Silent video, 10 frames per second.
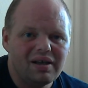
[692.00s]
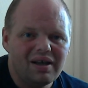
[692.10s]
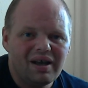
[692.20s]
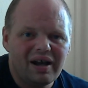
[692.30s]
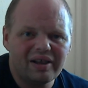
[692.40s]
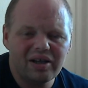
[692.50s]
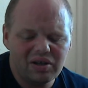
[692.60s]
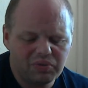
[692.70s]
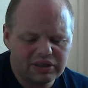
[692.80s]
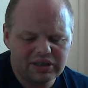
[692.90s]
And then there
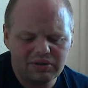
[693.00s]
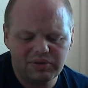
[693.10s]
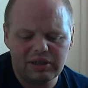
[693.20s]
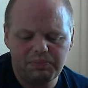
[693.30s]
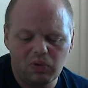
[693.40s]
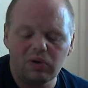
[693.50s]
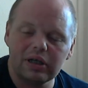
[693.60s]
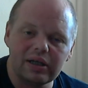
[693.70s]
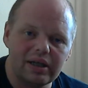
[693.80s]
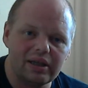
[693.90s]
was a point
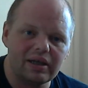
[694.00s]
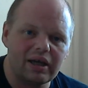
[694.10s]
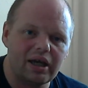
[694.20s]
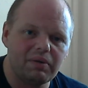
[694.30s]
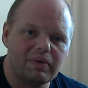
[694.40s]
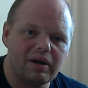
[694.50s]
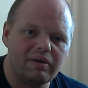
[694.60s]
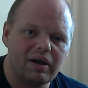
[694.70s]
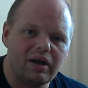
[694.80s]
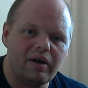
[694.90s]
in the game where
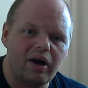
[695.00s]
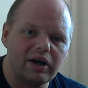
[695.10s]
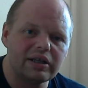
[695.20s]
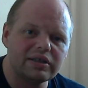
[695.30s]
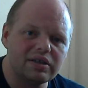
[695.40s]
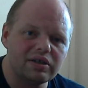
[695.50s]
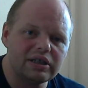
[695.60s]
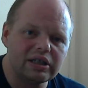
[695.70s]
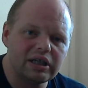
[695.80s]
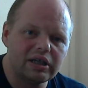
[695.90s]
I
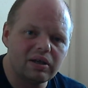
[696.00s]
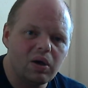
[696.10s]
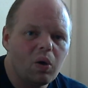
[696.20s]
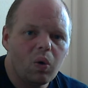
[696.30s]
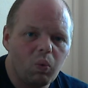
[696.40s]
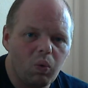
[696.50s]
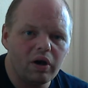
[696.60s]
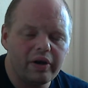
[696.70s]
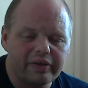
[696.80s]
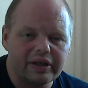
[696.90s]
decided one
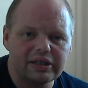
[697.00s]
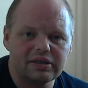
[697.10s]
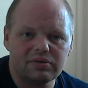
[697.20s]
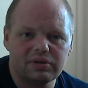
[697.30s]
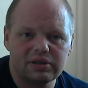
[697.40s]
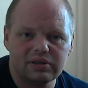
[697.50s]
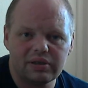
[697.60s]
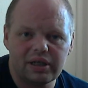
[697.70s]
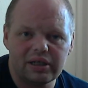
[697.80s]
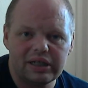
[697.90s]
of these crystal
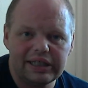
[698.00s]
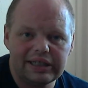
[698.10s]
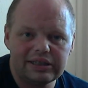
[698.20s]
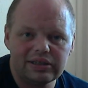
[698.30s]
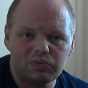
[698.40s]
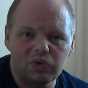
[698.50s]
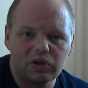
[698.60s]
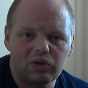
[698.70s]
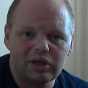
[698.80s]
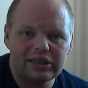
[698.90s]
entities wasn't
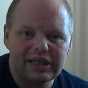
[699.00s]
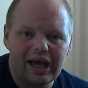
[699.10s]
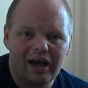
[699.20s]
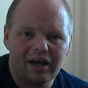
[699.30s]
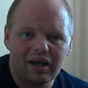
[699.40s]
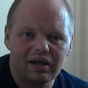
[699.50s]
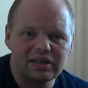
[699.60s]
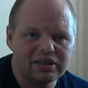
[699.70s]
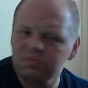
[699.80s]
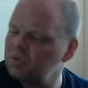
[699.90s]
going to attack, and he
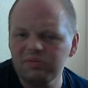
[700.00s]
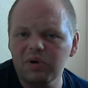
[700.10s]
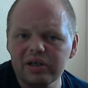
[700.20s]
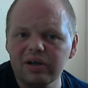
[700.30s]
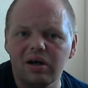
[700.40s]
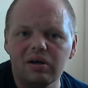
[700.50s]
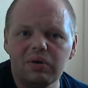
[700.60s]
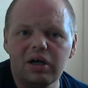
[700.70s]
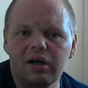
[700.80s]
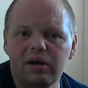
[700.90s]
said, well, why not?
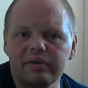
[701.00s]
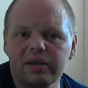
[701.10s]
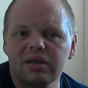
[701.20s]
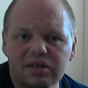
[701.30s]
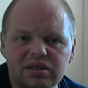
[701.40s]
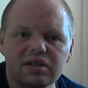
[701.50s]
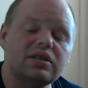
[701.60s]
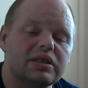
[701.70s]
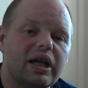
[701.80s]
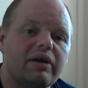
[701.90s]
Well, they decide to
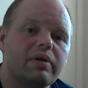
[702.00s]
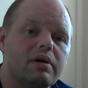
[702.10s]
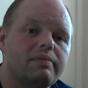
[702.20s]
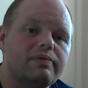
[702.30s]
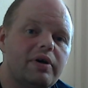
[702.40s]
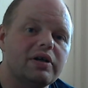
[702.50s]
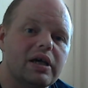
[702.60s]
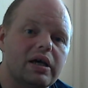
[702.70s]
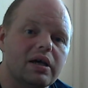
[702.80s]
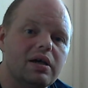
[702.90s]
carry on
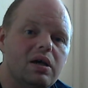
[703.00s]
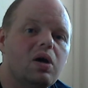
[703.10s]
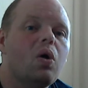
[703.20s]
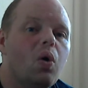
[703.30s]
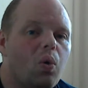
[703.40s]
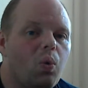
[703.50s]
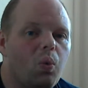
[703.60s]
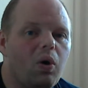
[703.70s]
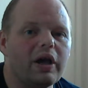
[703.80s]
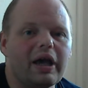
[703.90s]
fighting.
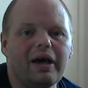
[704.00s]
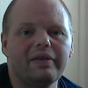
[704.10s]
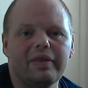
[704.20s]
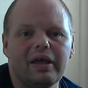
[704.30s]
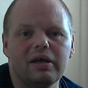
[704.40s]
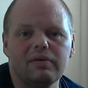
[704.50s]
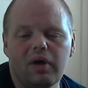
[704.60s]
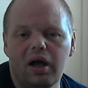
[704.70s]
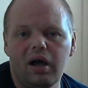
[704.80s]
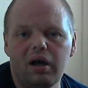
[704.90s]
Why can't they
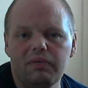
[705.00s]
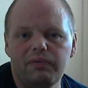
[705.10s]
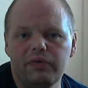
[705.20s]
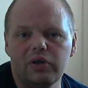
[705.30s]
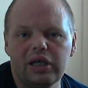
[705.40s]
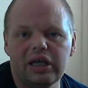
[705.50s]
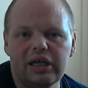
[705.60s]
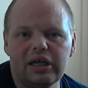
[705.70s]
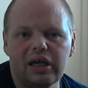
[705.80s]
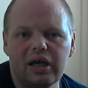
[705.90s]

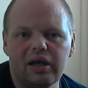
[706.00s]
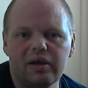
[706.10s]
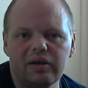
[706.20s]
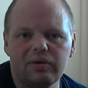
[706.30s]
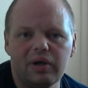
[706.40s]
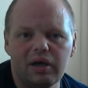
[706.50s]
fully, end